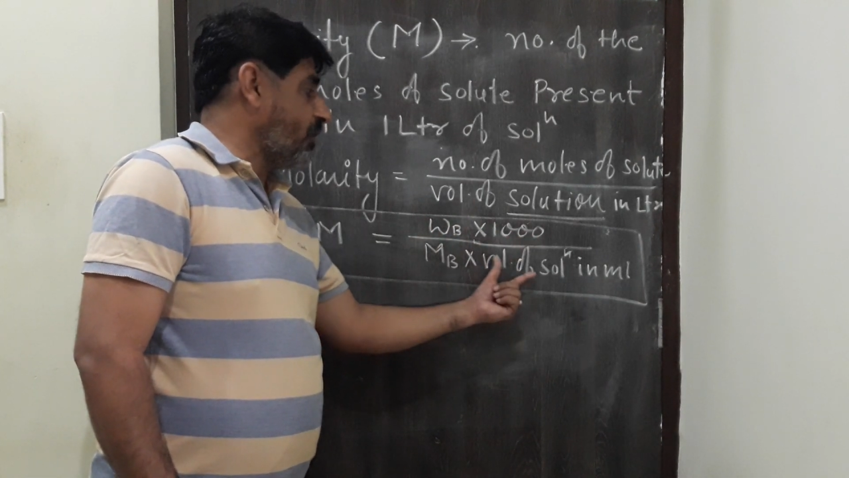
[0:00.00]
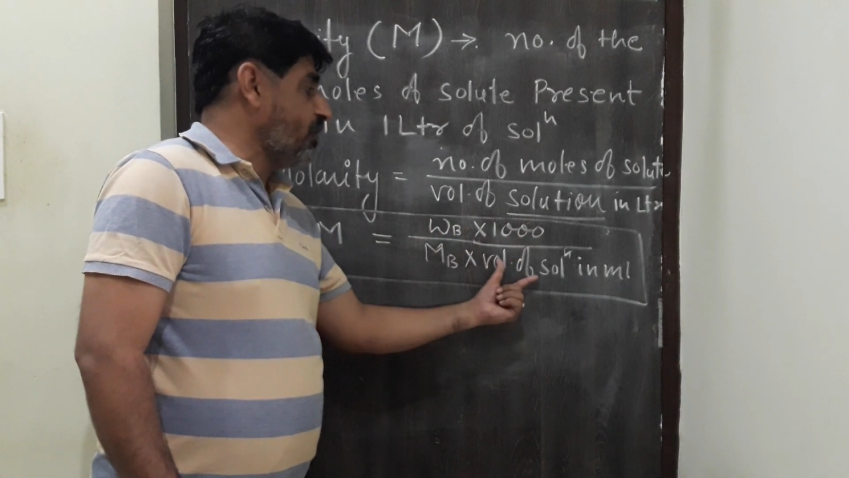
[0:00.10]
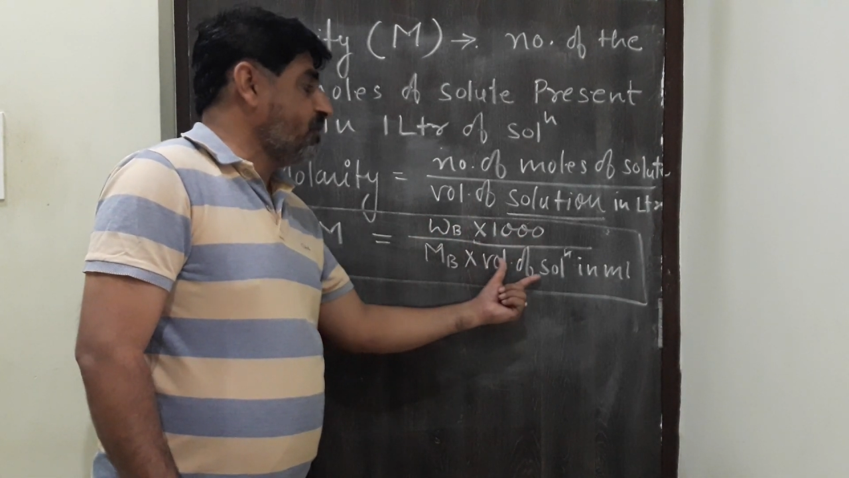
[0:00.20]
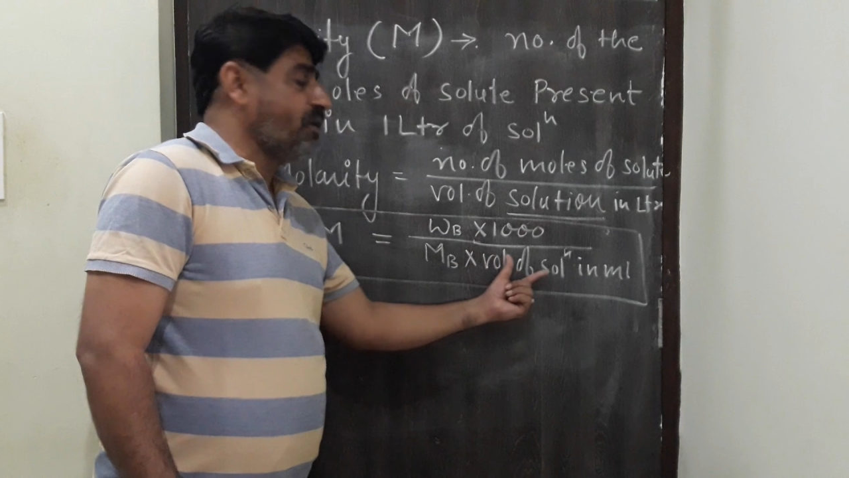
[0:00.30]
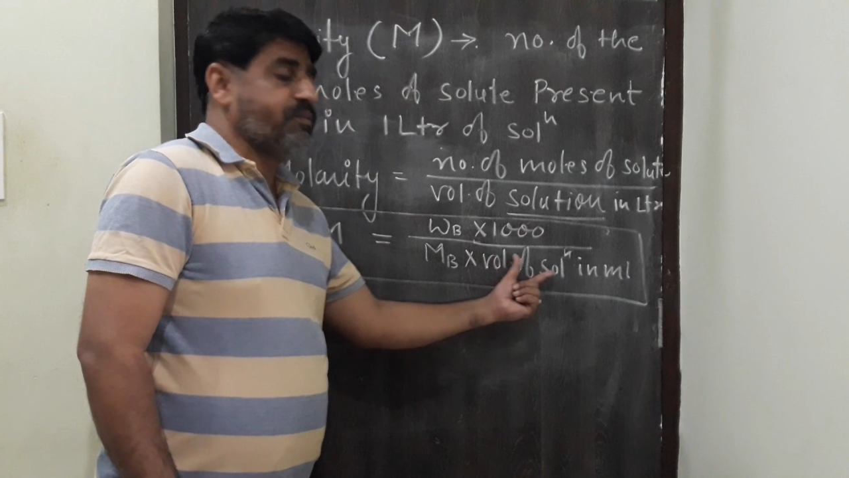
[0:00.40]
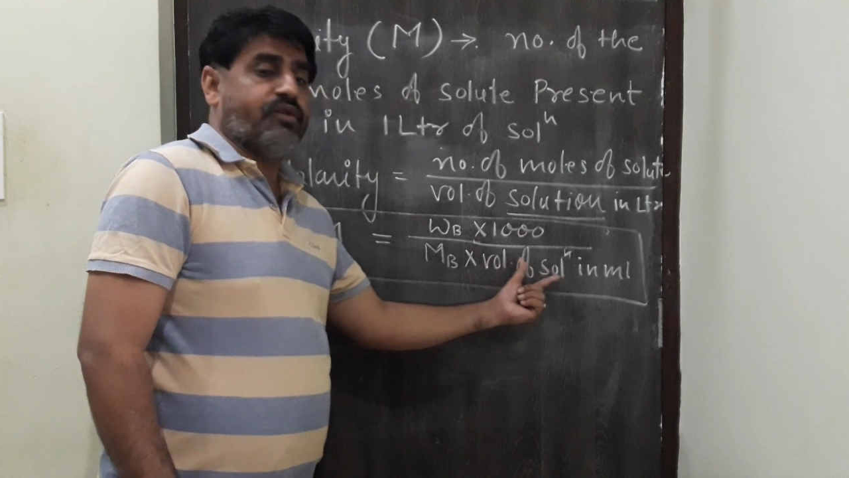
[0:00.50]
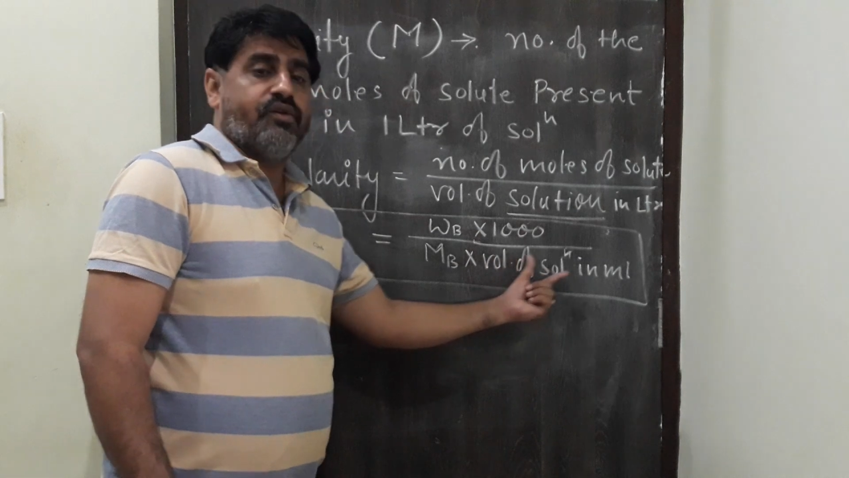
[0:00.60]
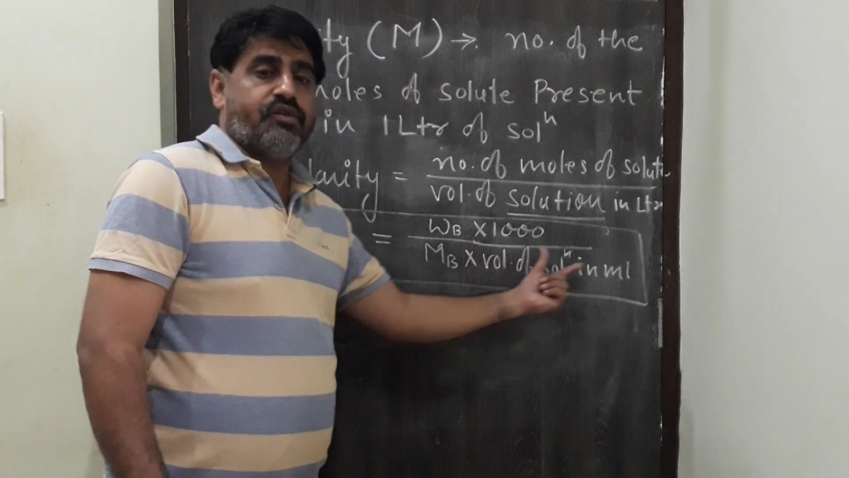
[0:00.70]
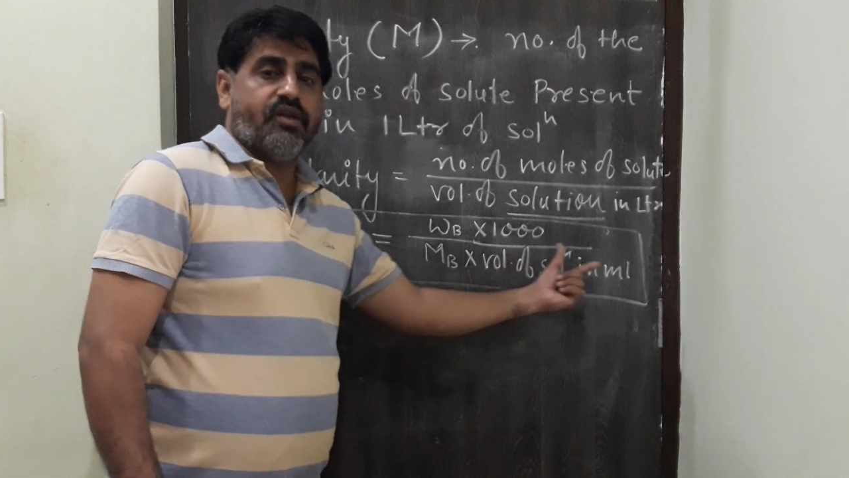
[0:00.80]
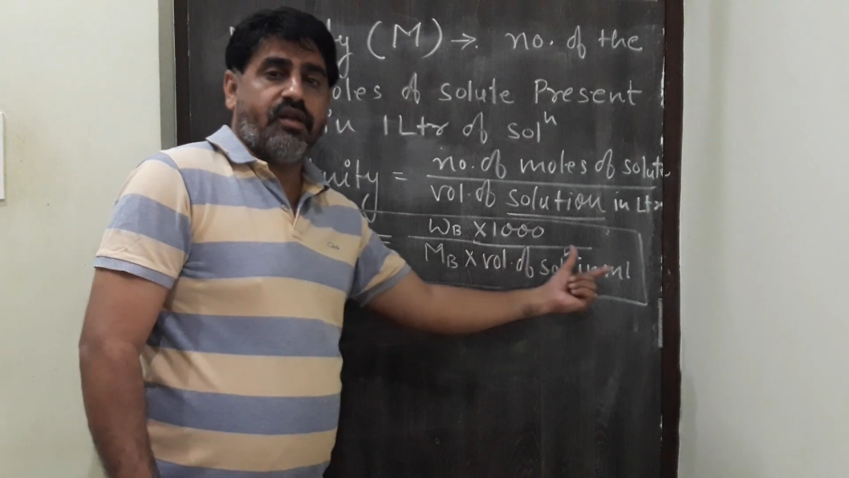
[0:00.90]
volume of
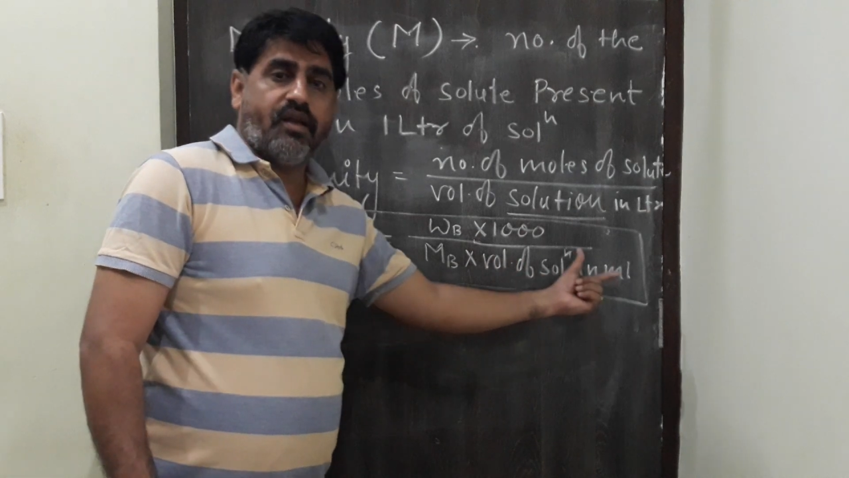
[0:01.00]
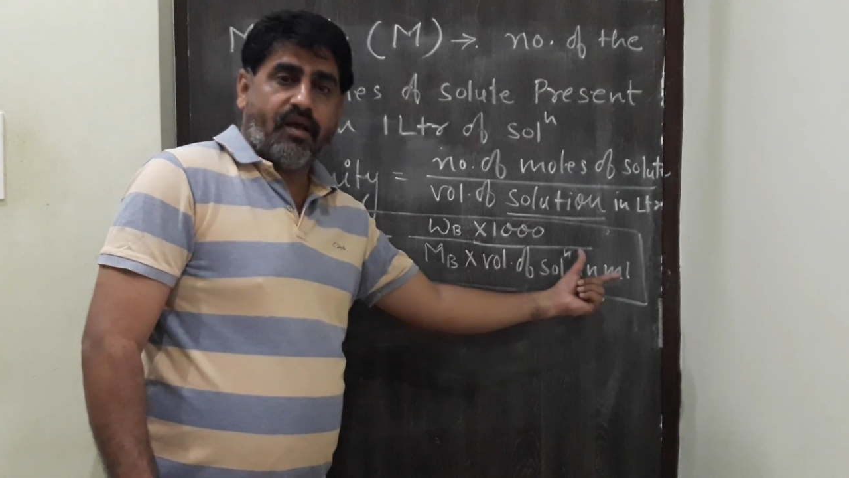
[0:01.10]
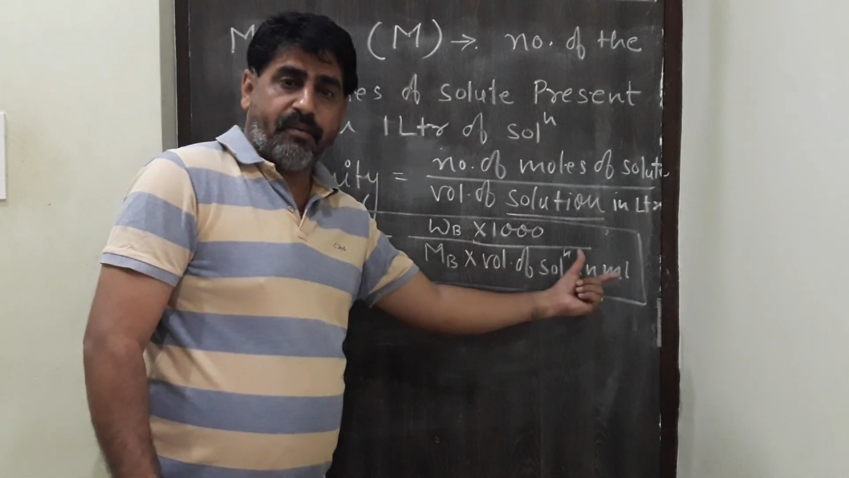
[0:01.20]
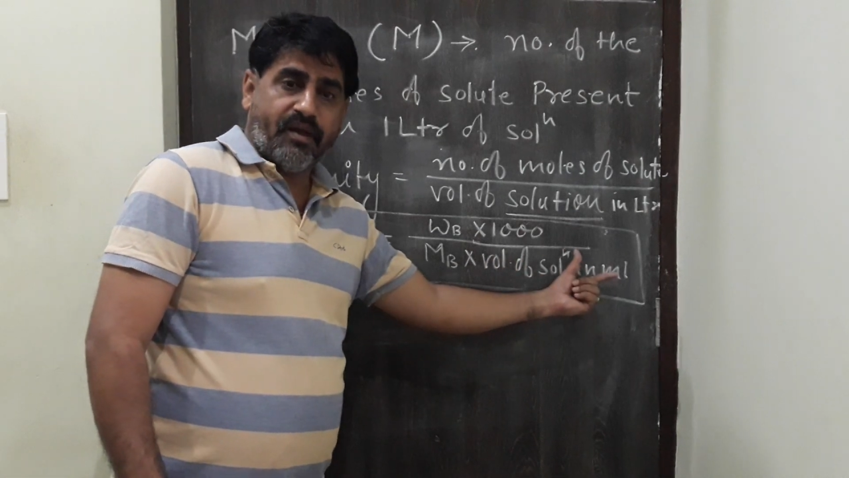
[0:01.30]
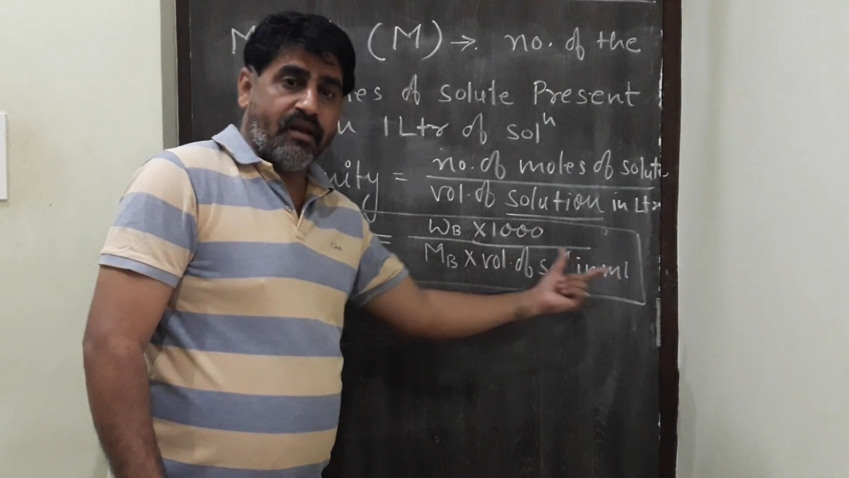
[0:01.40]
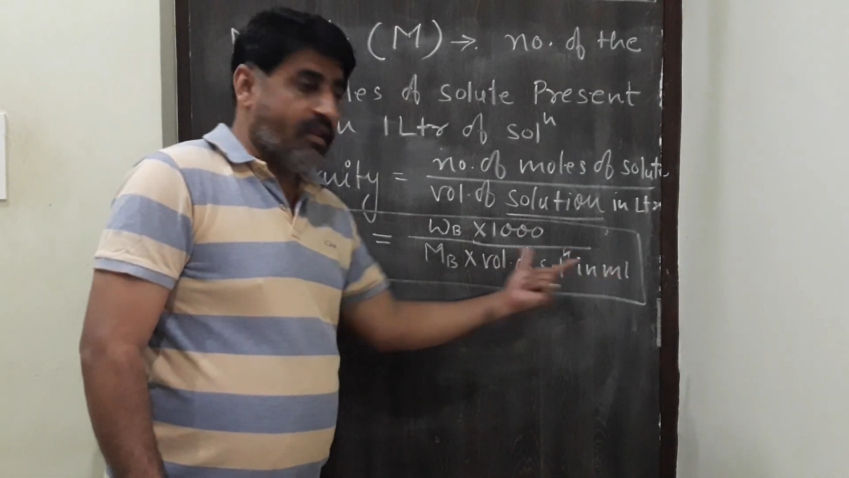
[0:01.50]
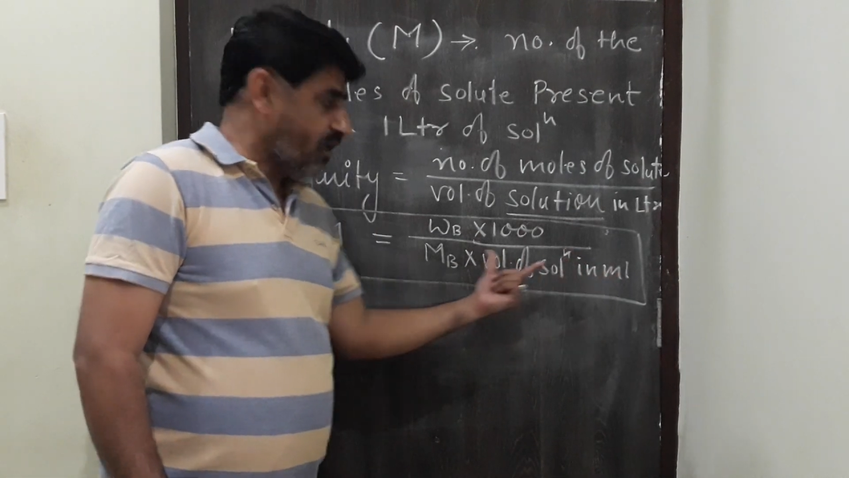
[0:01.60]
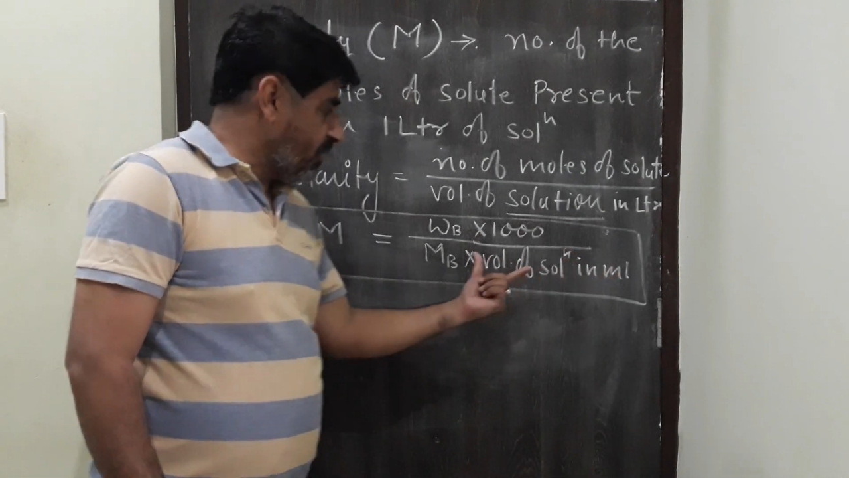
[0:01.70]
solution in ml.